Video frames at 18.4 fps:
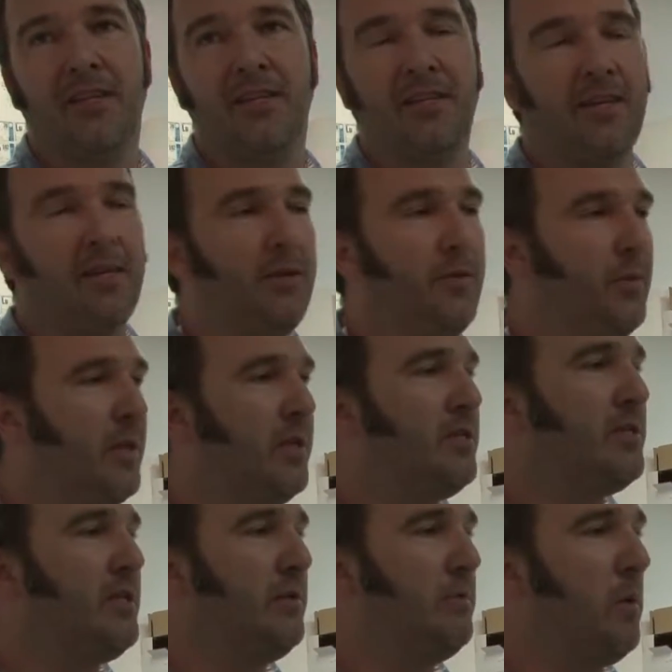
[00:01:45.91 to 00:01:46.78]
And we're
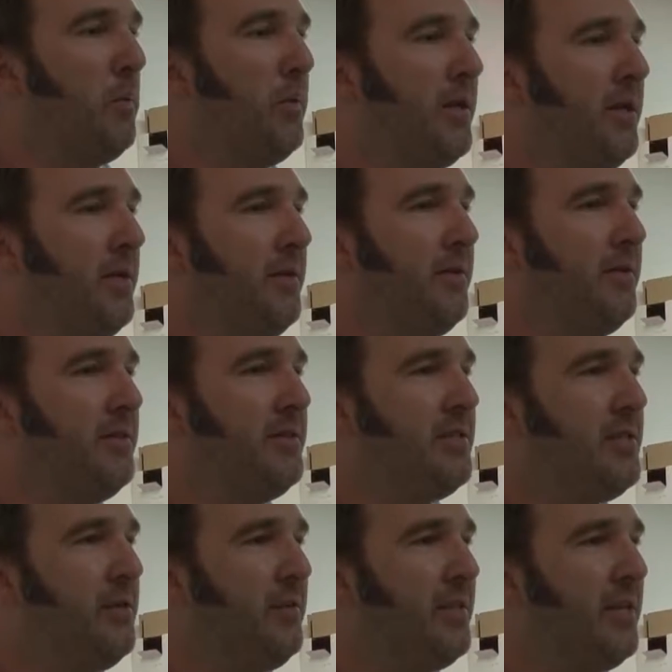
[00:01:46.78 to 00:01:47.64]
going to see
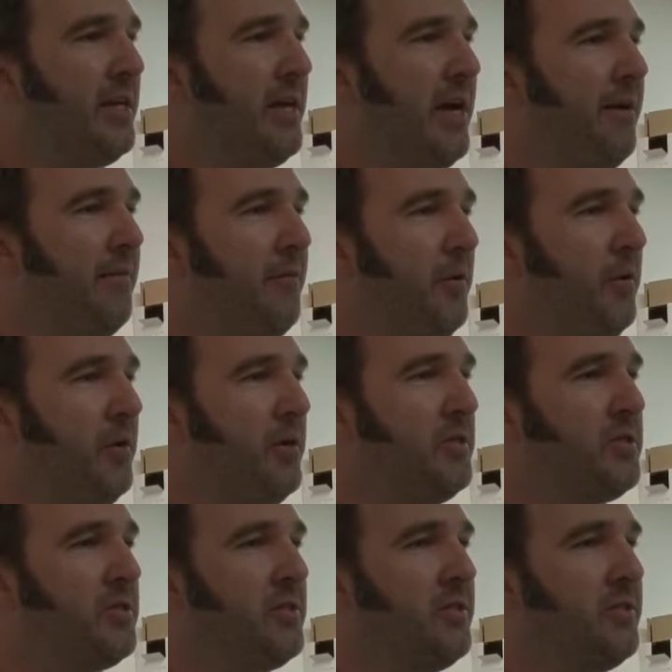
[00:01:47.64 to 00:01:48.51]
what they got for
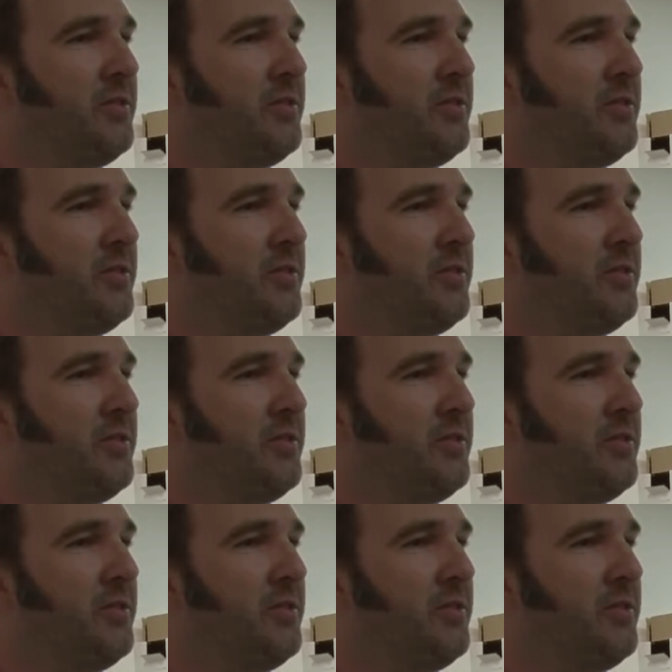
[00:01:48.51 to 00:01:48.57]
us.